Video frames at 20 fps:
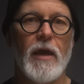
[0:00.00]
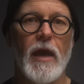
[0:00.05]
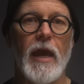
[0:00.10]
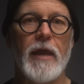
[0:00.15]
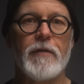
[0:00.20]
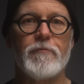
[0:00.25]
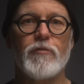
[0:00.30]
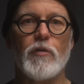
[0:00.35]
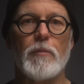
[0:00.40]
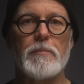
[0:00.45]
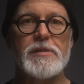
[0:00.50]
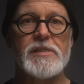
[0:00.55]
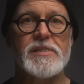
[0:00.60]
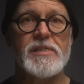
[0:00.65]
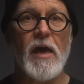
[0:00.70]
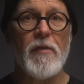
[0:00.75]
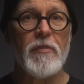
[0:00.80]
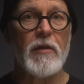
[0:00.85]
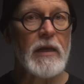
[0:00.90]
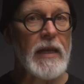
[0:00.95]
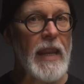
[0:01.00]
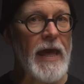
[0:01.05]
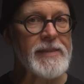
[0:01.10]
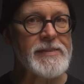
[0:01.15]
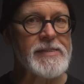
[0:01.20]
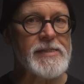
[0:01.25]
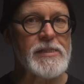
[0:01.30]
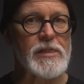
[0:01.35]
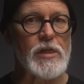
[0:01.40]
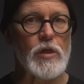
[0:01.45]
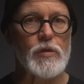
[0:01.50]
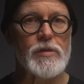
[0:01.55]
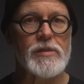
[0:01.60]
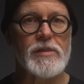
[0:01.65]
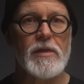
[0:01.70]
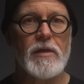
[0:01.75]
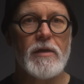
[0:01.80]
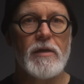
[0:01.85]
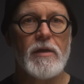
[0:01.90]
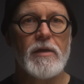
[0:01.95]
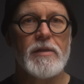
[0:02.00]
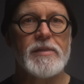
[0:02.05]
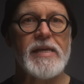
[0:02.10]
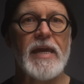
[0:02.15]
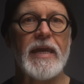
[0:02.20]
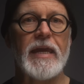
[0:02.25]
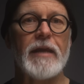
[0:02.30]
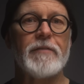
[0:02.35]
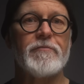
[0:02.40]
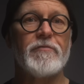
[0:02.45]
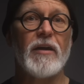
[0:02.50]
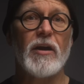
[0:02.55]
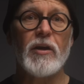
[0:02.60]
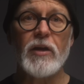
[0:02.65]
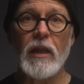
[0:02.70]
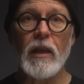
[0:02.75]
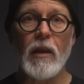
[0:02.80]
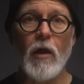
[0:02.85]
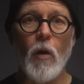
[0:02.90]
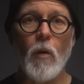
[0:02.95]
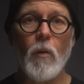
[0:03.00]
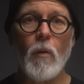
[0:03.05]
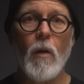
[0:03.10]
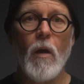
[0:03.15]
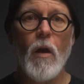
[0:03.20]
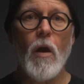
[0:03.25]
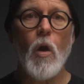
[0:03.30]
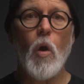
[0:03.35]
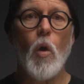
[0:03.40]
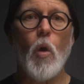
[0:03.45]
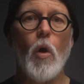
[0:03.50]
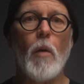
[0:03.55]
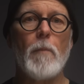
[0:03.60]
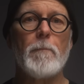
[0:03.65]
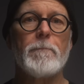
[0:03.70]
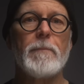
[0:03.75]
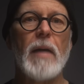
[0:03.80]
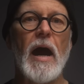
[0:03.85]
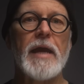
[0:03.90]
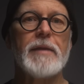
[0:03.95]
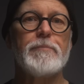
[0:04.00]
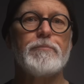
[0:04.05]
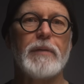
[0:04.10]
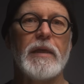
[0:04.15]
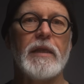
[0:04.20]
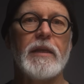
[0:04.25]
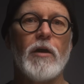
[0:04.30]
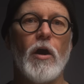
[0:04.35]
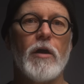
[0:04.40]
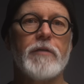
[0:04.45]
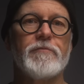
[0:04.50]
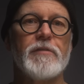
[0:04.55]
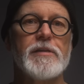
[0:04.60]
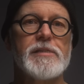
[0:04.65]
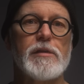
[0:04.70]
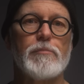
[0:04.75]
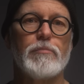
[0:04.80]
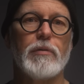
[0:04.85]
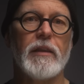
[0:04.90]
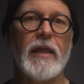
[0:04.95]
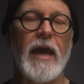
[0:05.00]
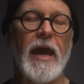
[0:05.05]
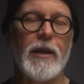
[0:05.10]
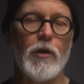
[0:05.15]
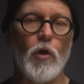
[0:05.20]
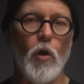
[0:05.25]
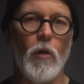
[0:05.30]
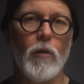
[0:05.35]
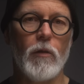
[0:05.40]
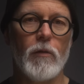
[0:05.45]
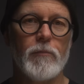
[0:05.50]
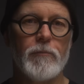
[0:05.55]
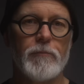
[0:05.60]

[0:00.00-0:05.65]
and from southern latitudes, they get very low or might be not visible at all.